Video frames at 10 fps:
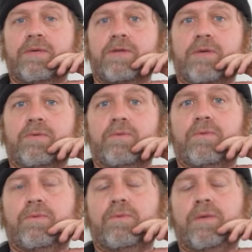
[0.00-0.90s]
So,
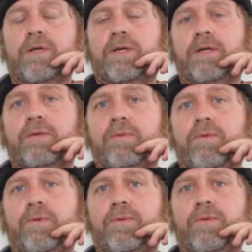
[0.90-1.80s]

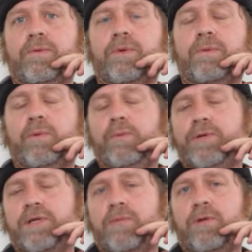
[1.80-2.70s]
and when
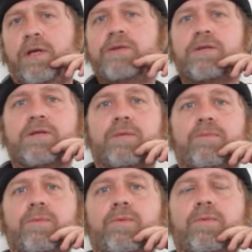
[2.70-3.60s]
we say
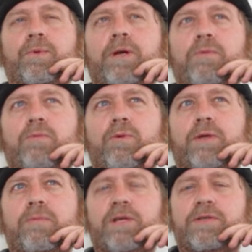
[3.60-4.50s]
relationship, we don't
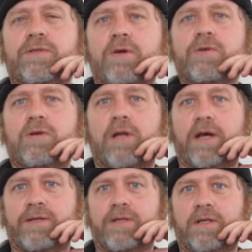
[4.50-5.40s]
really mean
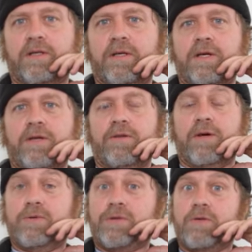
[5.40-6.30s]
socializing,
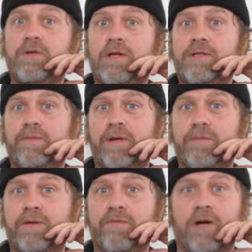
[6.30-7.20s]
though socializing
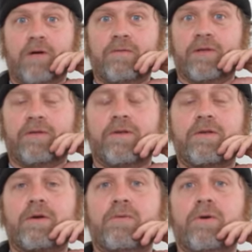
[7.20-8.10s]
might be involved, and
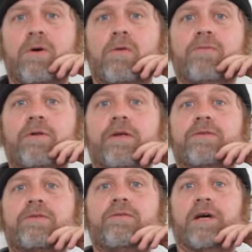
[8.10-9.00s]
hopefully
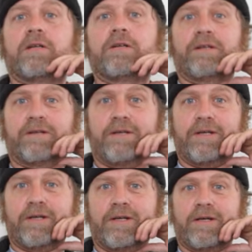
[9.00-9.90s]
it's fun
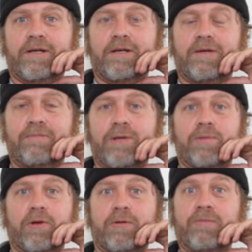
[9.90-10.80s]
and
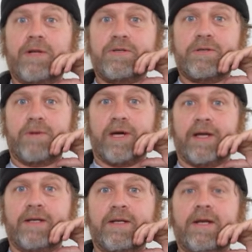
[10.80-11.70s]
people are enriched
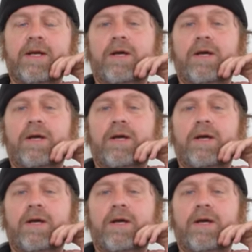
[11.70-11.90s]
by it.